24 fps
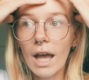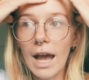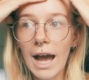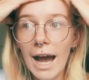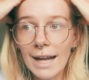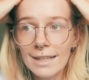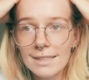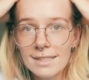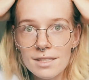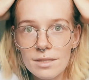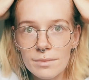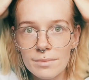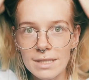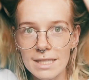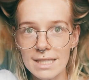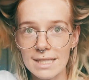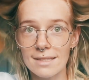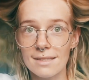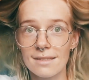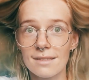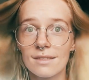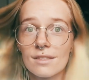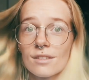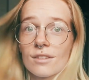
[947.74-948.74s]
had some
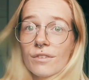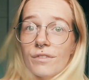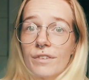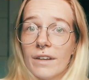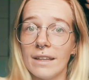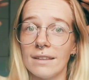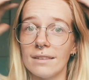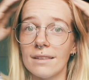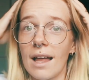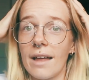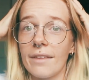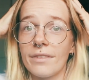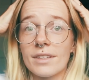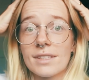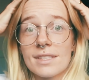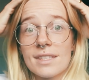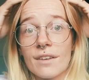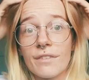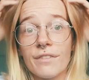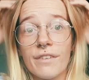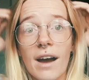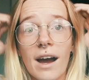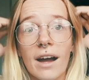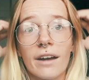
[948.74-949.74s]
decent stuff in like the
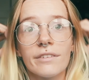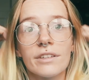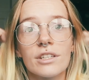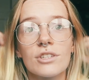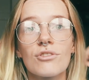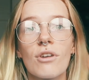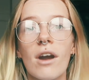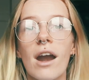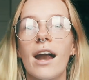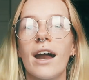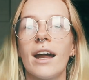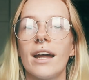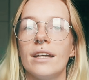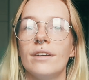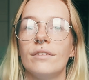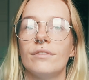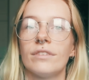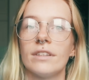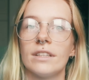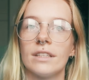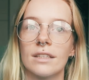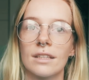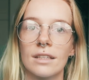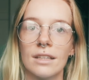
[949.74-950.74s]
safari drive
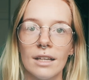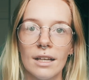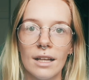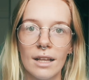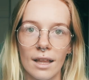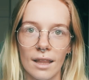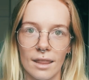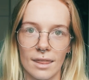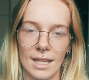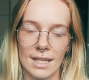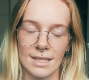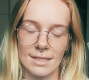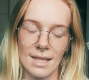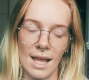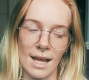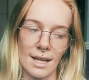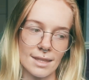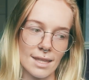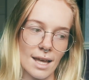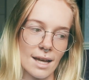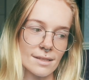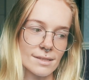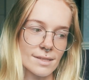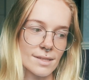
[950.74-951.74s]
and things
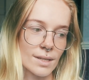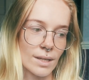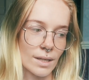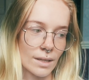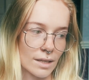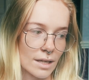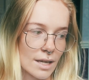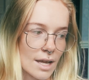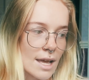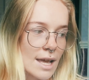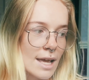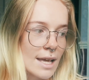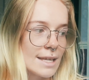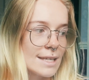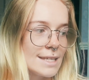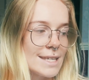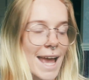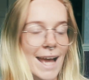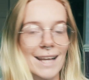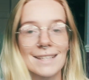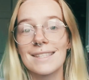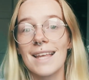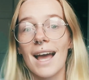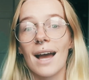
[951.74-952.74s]
like that so
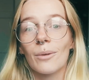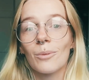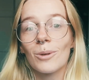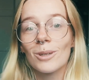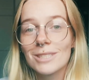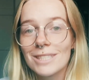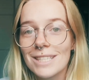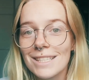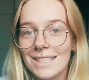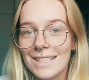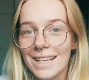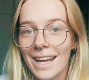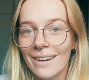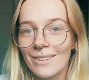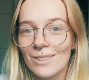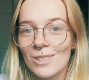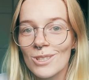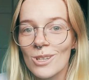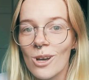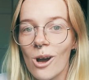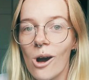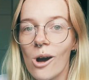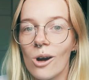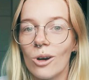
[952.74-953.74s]
yes I wanted to get us
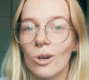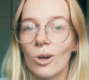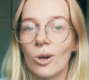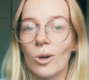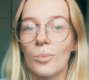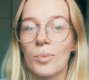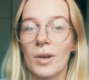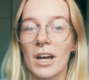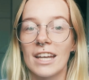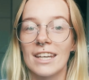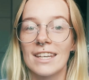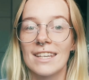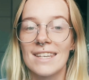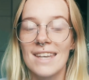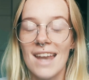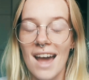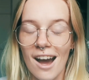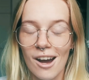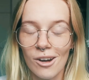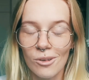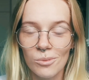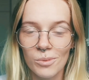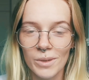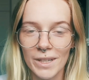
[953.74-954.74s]
caught up and
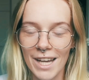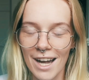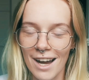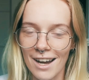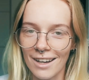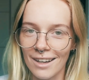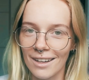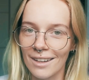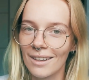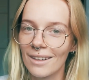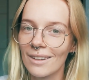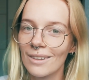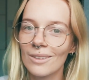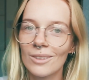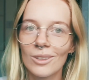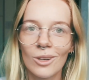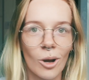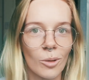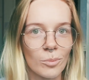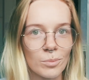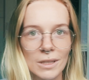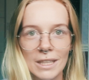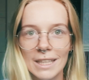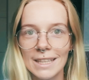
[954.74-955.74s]
now we are
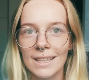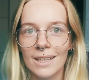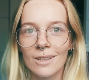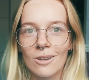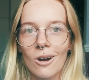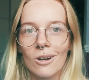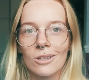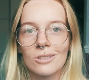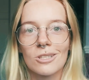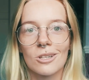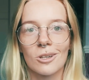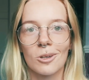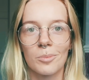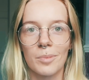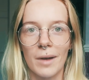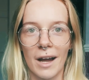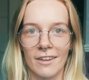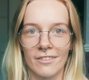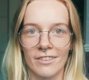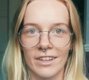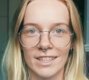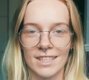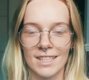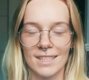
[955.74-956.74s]
completely caught up
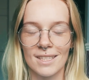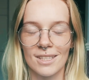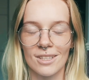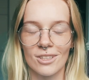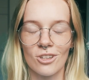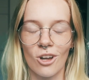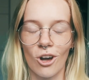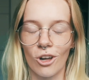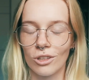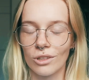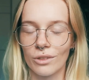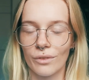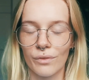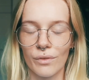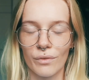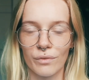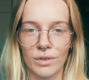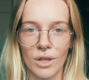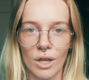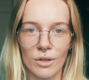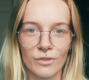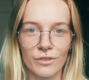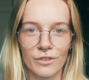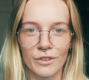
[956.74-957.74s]
I've edited all of the
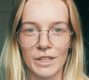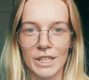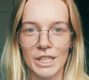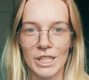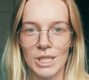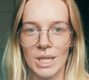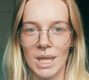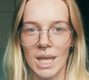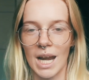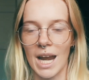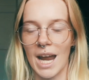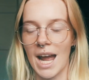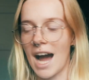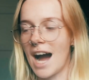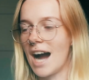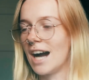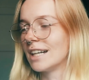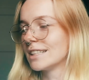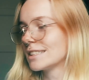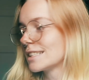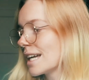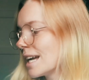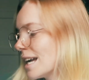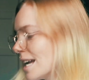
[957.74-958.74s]
vlog footage that I
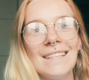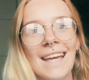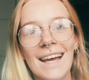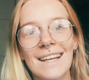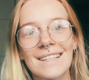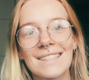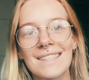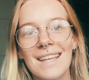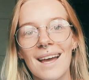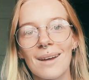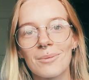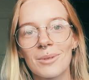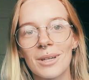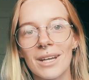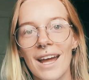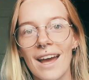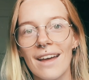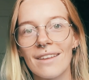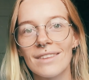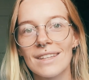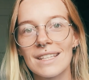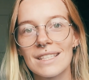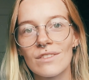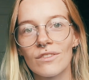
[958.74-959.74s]
had yes I'm gonna
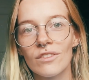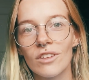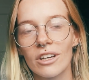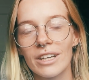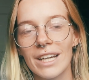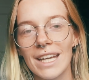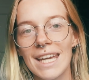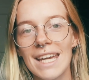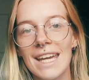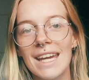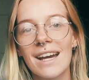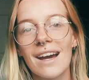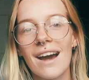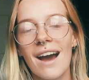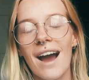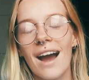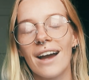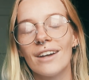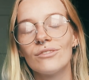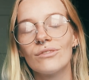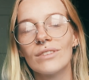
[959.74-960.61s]
end this vlog here I